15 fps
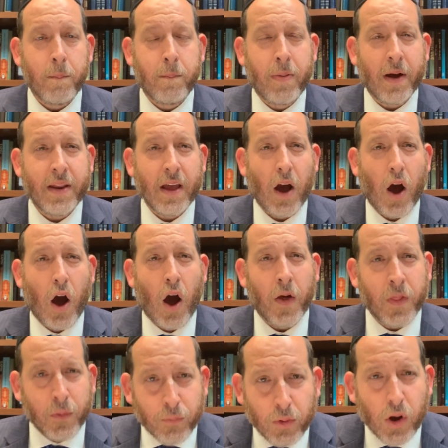But
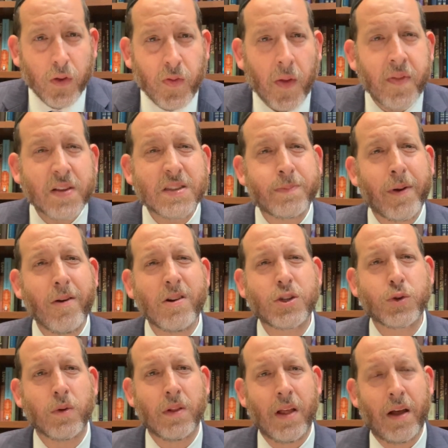on the ruchni, on the
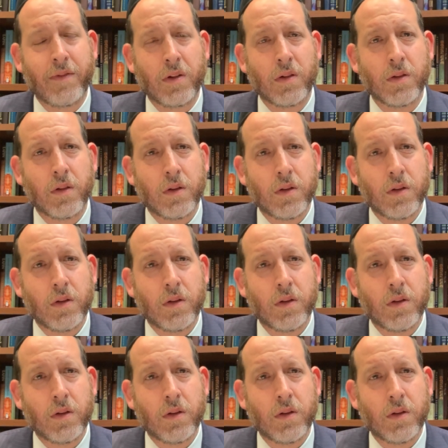spiritual level,